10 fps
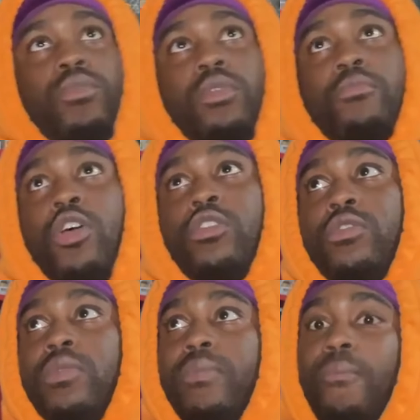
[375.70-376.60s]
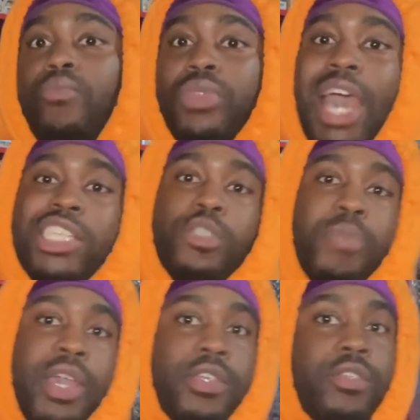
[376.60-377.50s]
bro. That
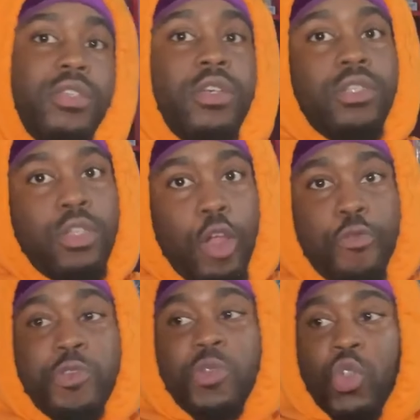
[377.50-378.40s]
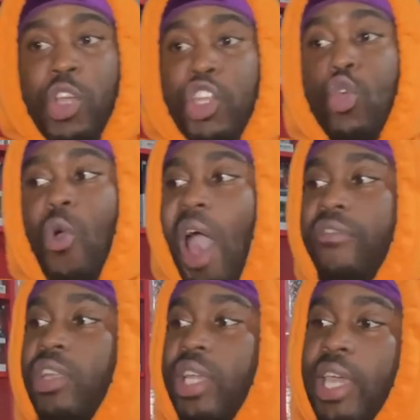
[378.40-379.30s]
space is the difference between you
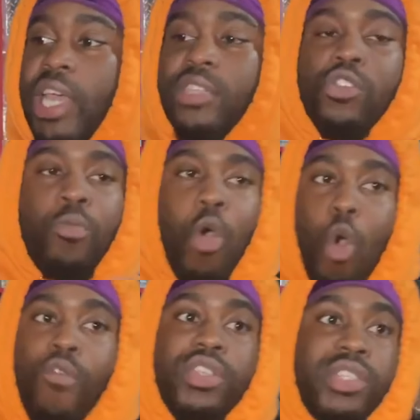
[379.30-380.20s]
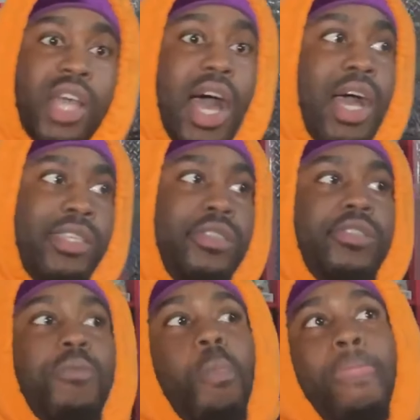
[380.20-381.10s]
having to get some
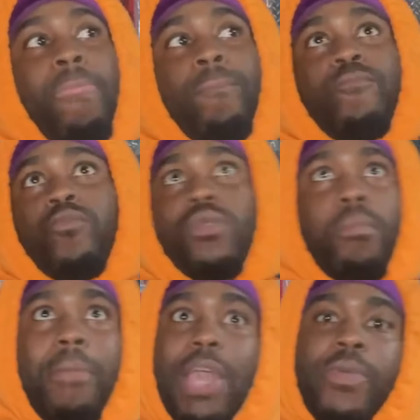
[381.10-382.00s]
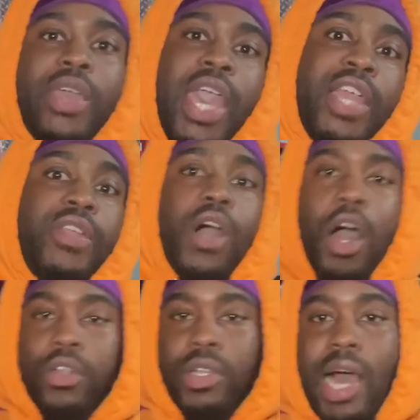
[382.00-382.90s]
oversized, maybe $80,
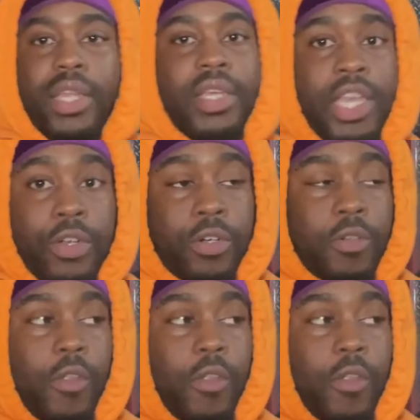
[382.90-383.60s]
$100 heater,